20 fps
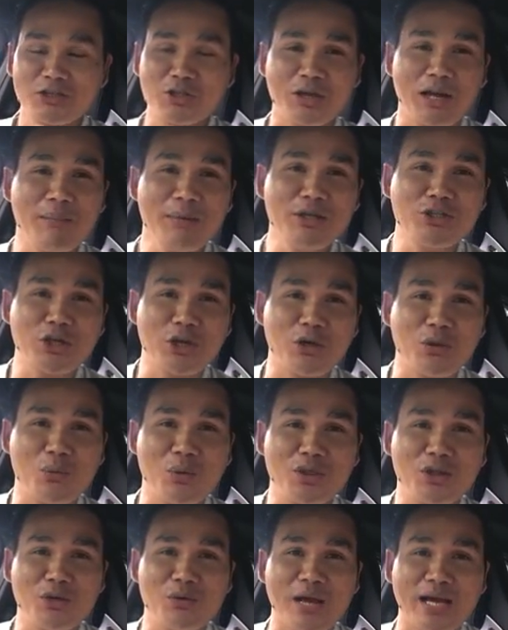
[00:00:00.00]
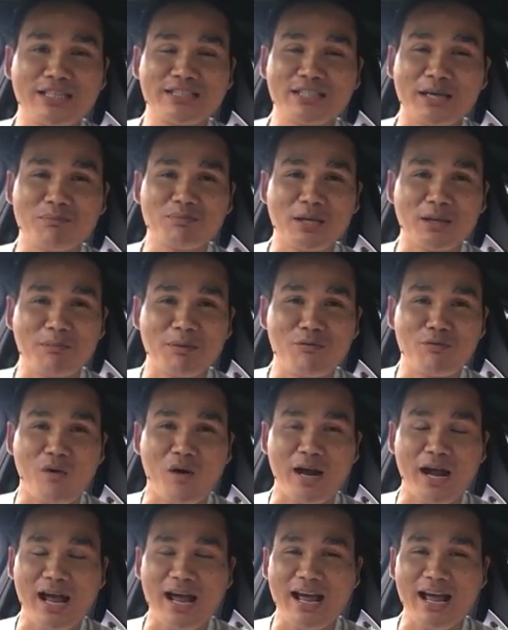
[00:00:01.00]
let me share with you guys something
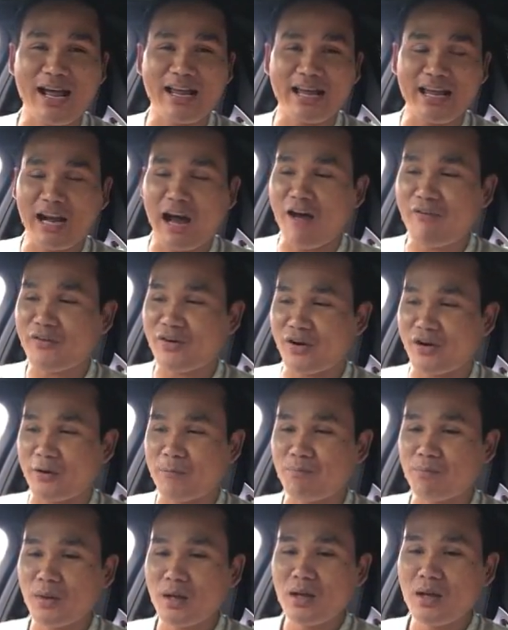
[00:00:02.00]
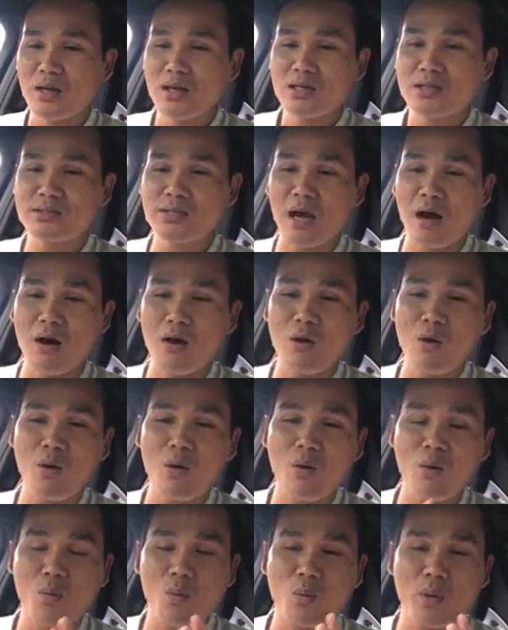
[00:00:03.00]
before I get off here.
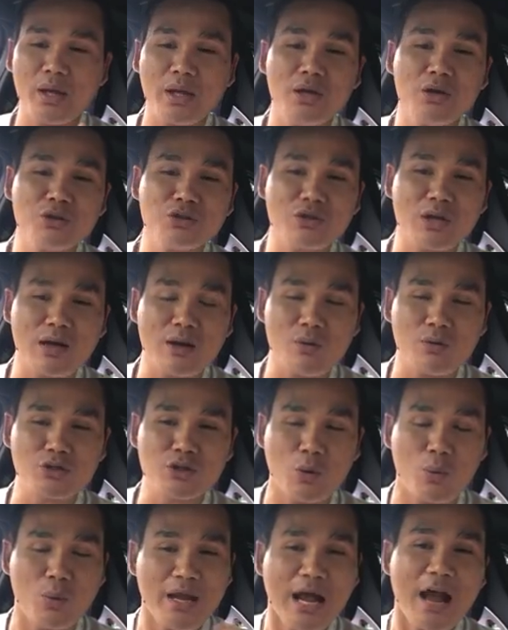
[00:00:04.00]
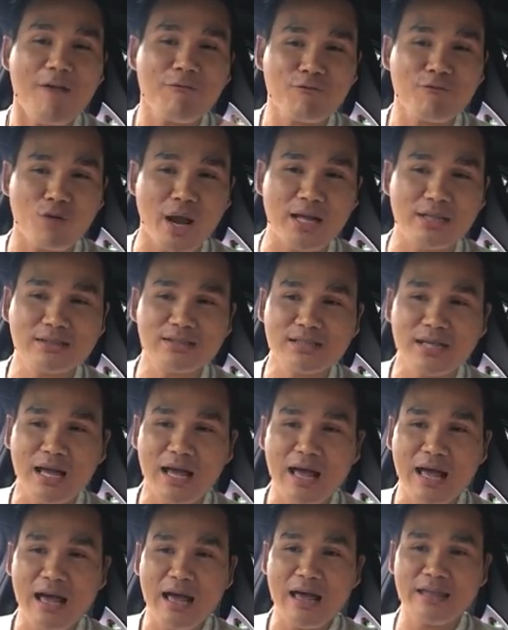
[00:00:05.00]
So we have friends
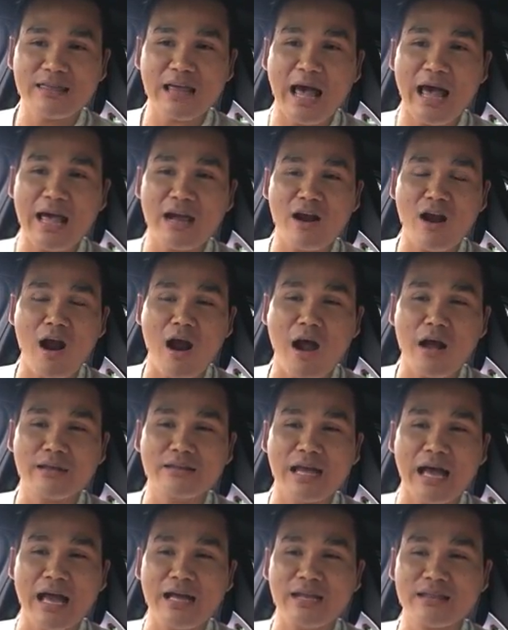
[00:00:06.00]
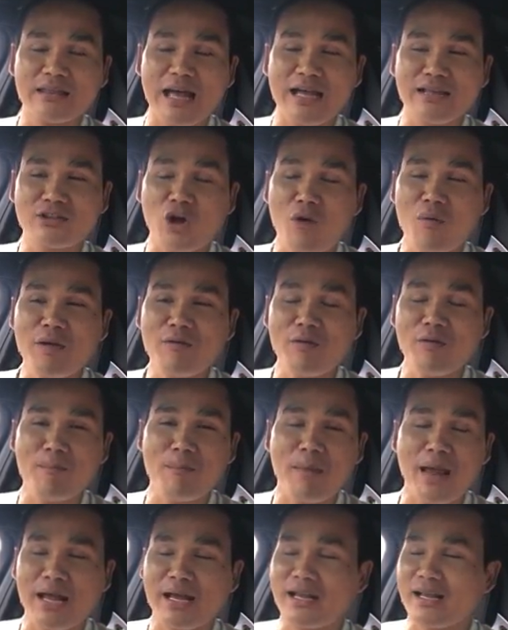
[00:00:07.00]
that don't
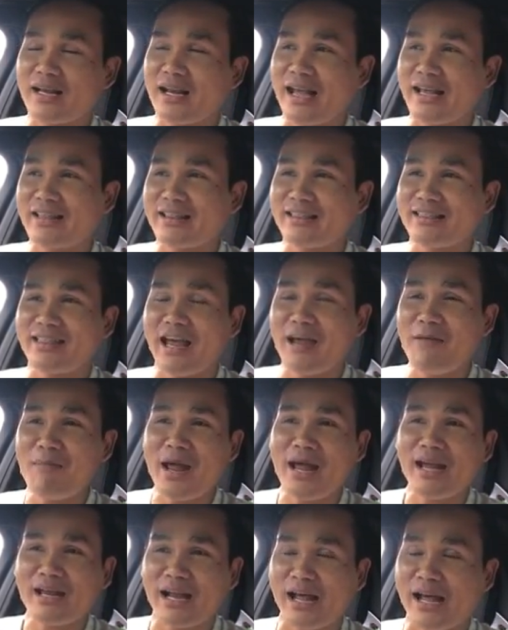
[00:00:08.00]
even make they make